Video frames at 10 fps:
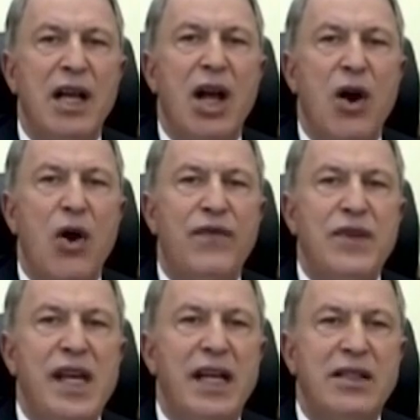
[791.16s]
of
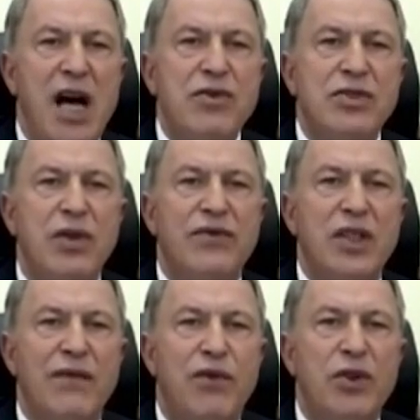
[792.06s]
the thousands of
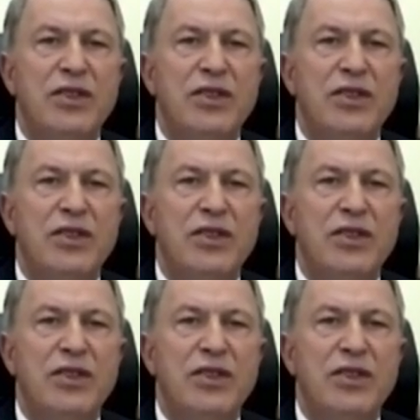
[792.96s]
the foreign